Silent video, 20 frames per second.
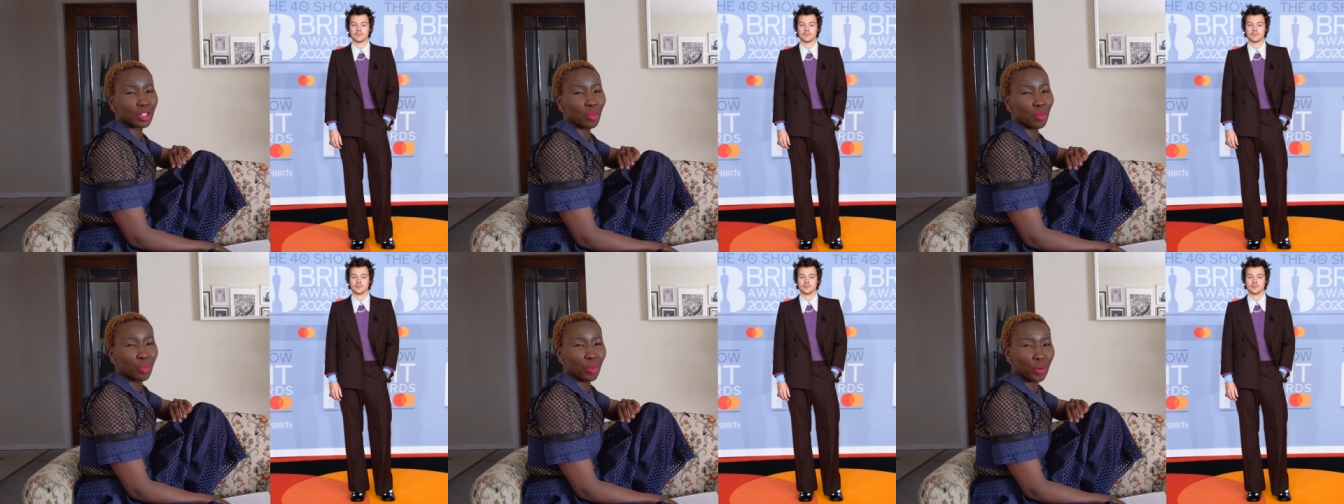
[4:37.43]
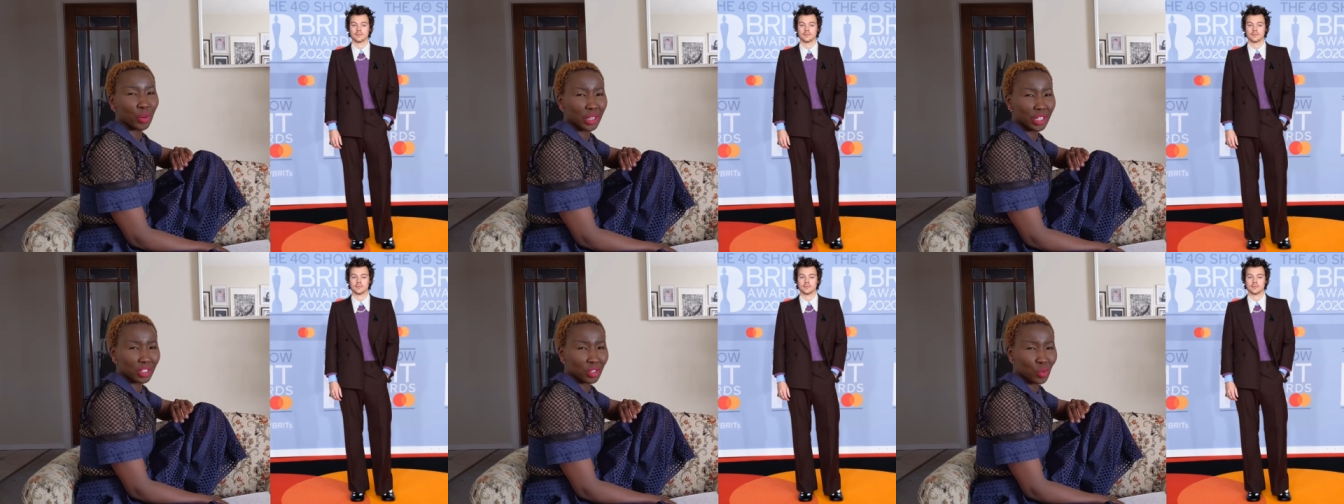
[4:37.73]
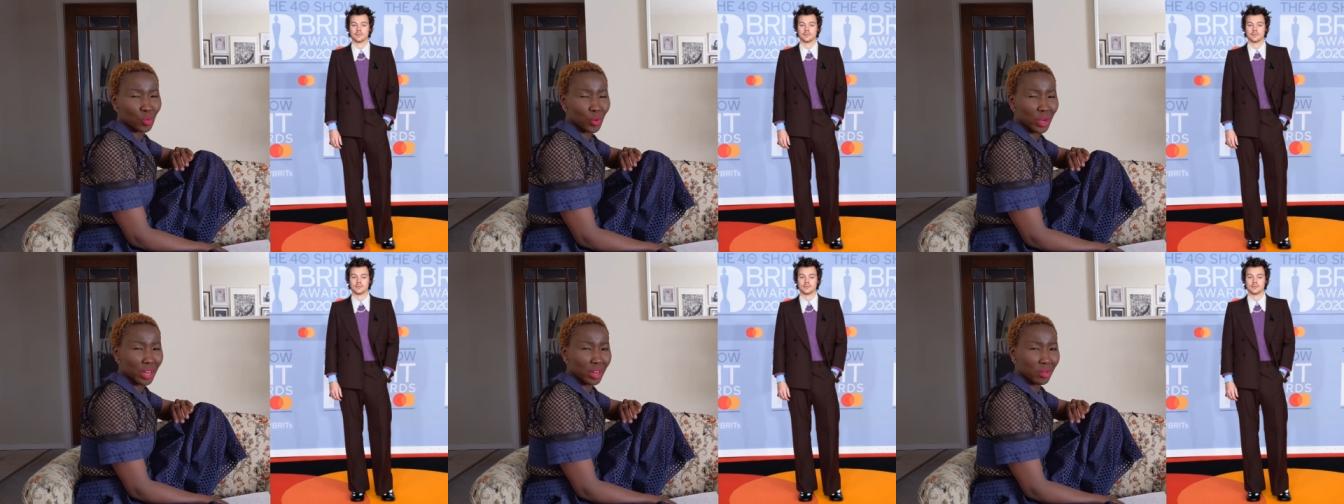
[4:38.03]
the boy
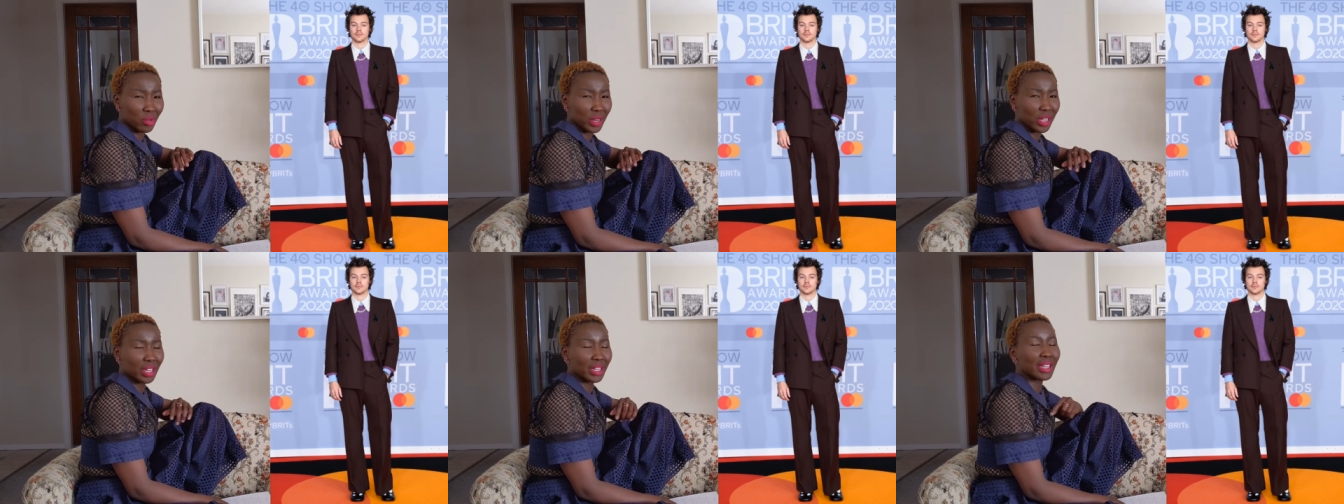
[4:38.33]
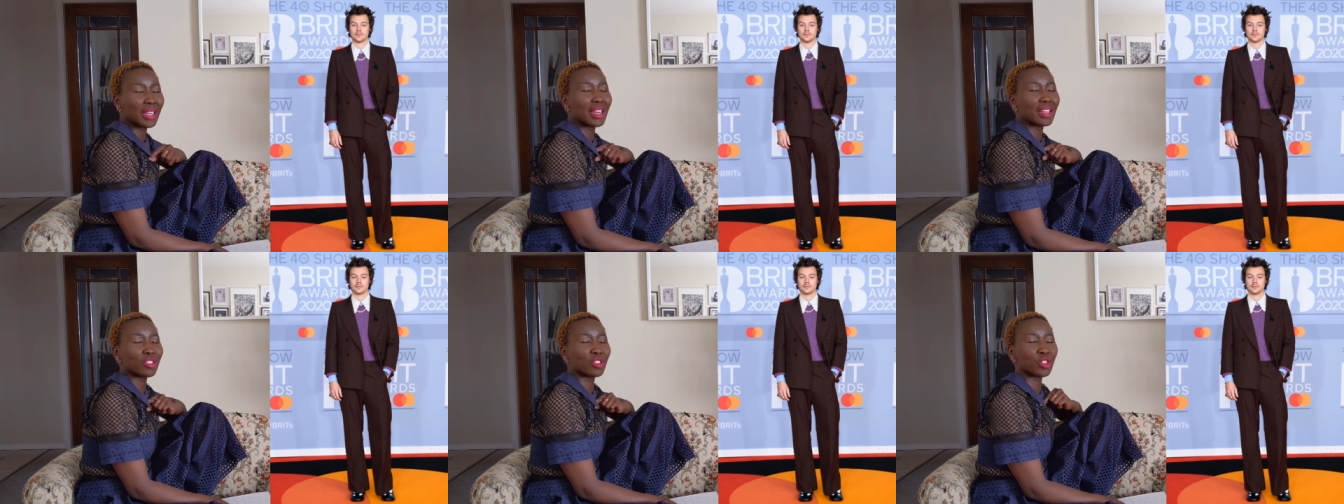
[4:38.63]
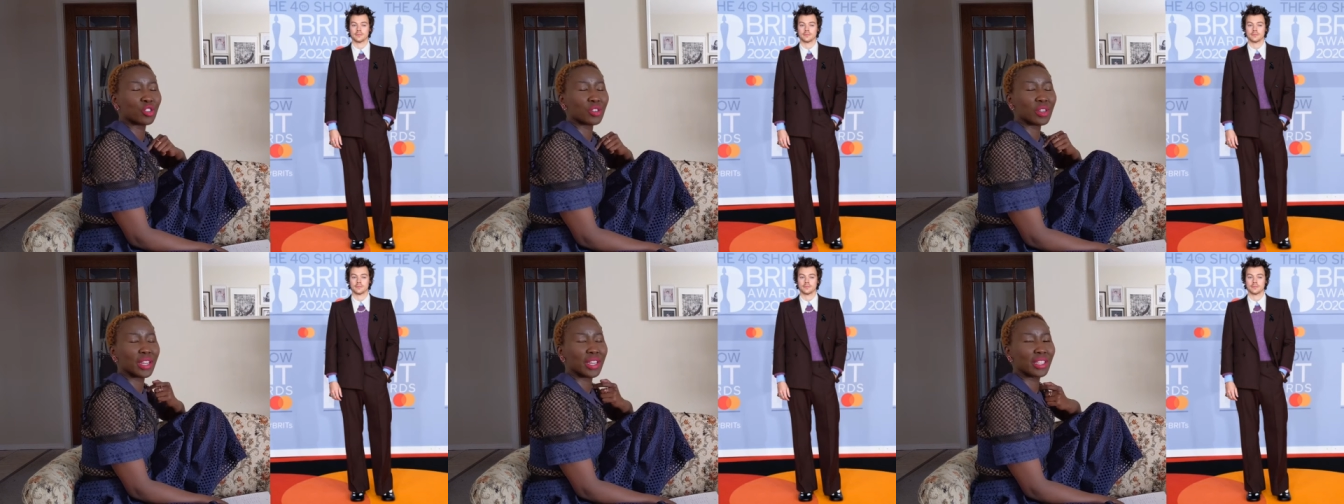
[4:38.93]
is wearing a
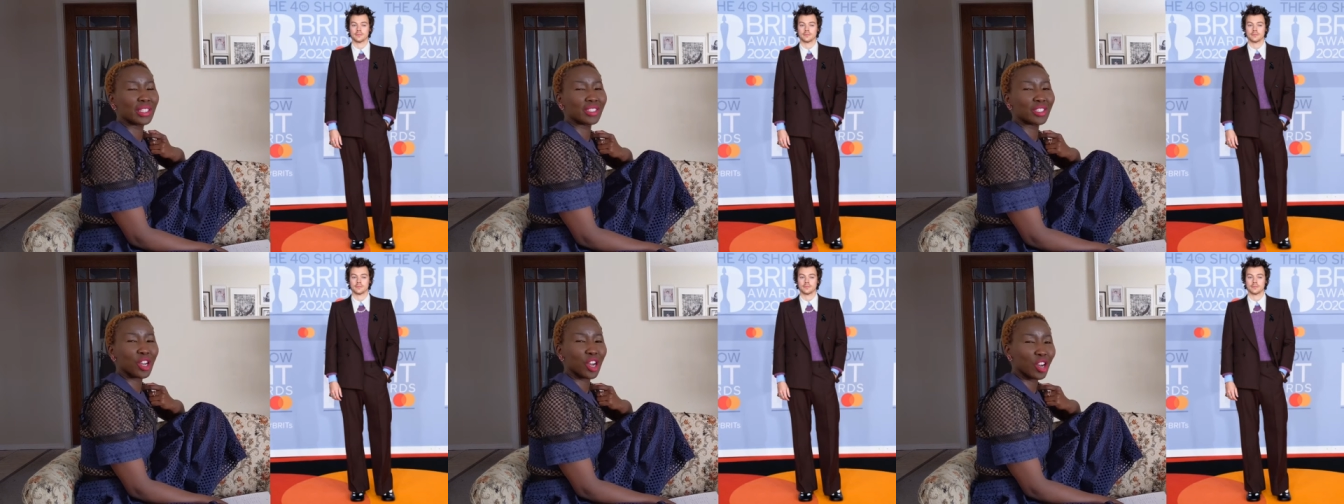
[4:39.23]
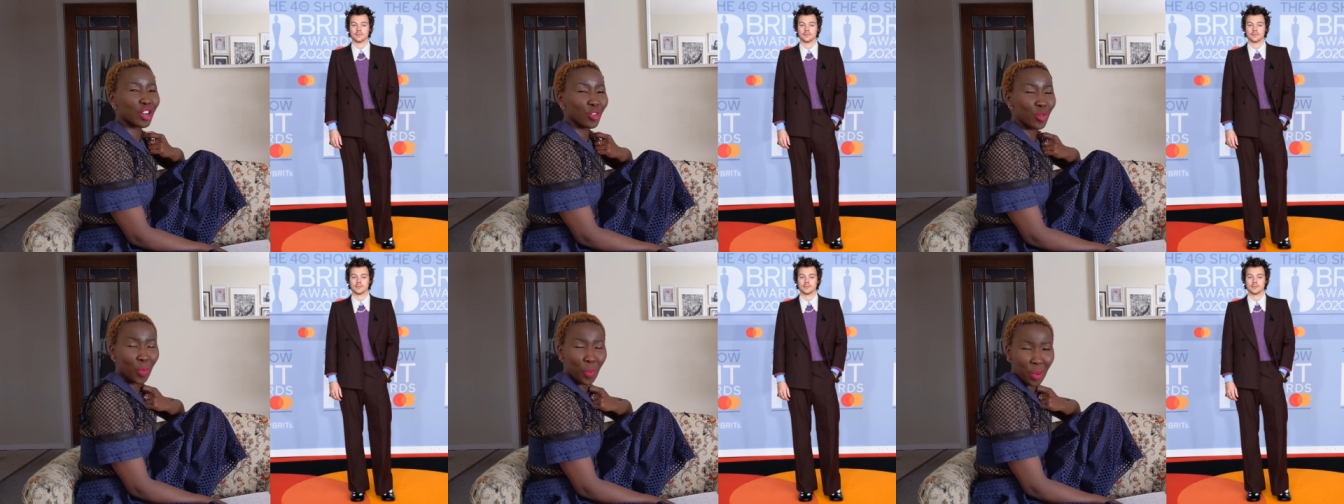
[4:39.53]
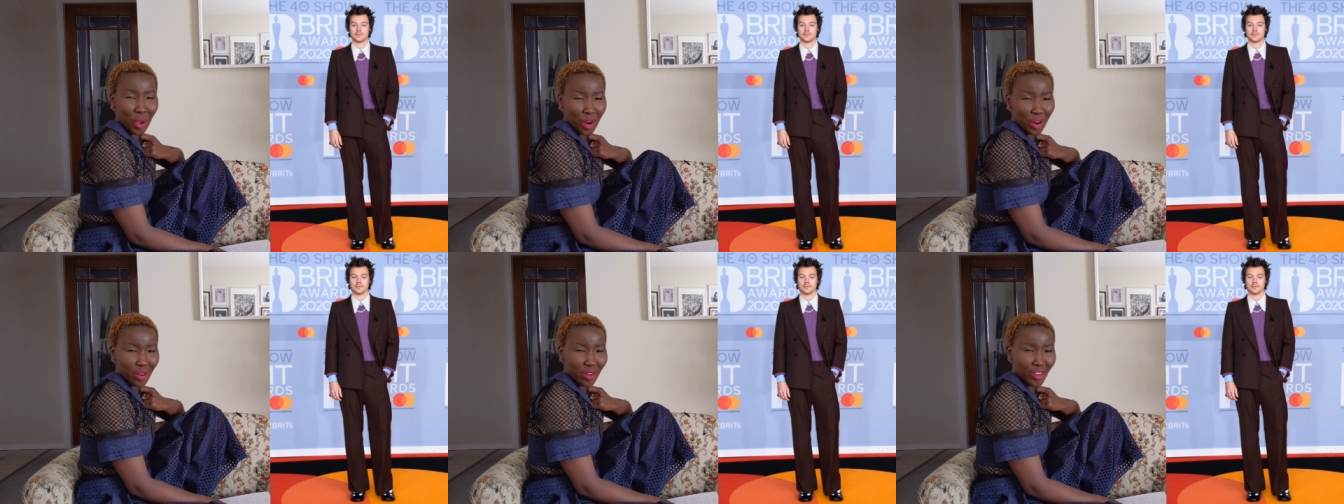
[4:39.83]
strand of
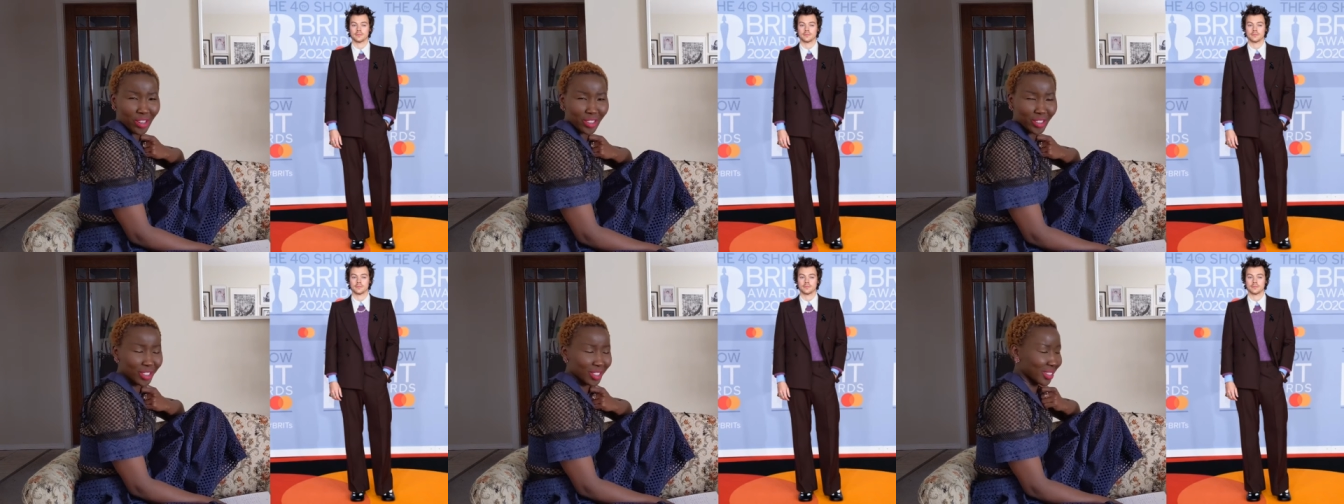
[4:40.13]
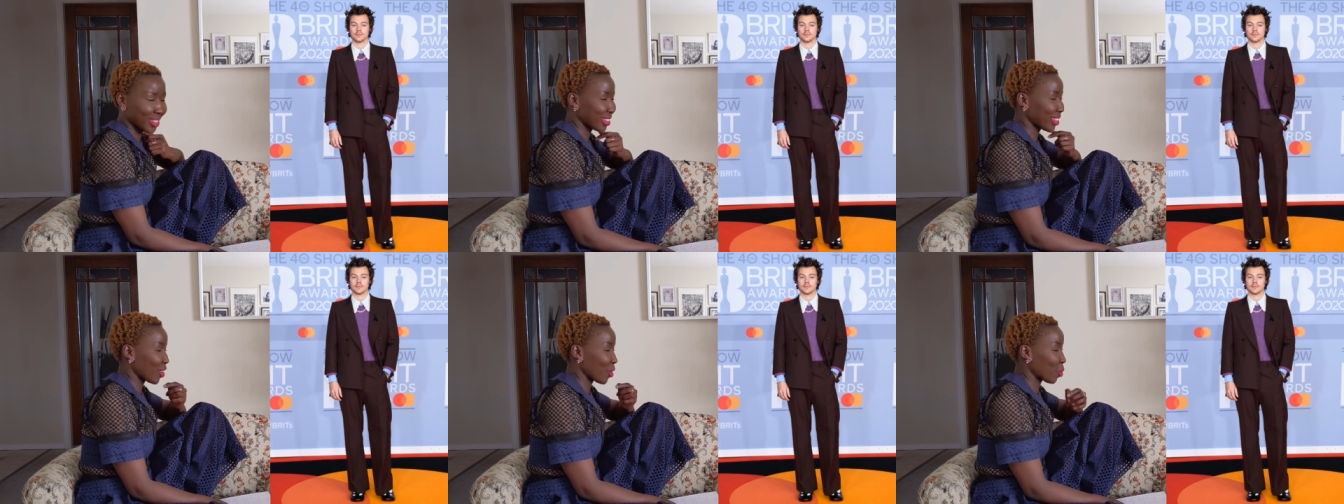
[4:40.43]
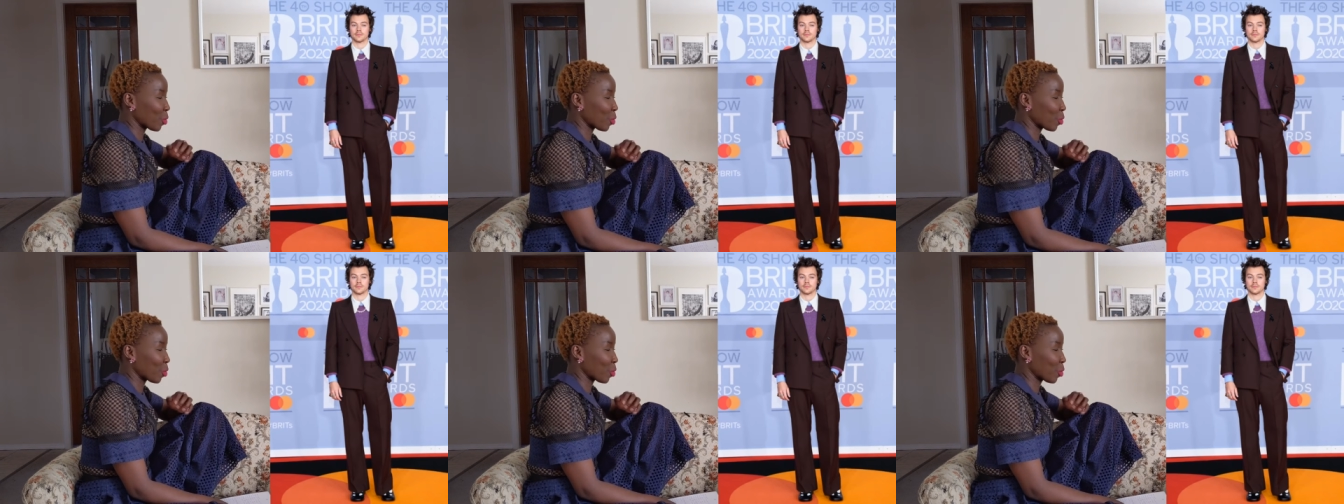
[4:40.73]
pearls,